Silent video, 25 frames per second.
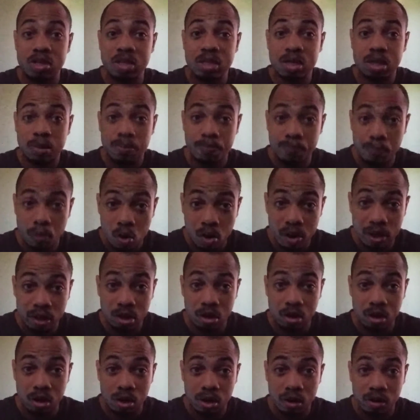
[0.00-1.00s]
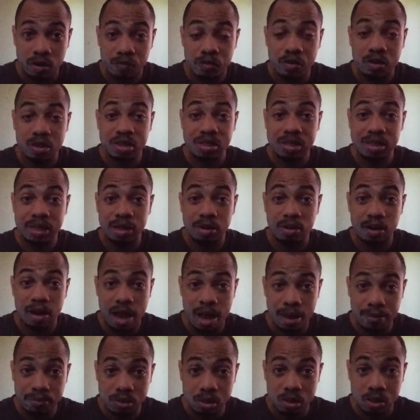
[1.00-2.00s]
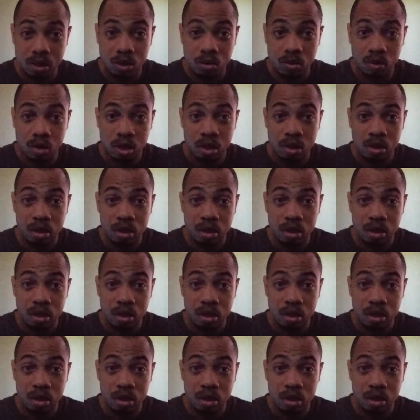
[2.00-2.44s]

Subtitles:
spoiler for the secret episode.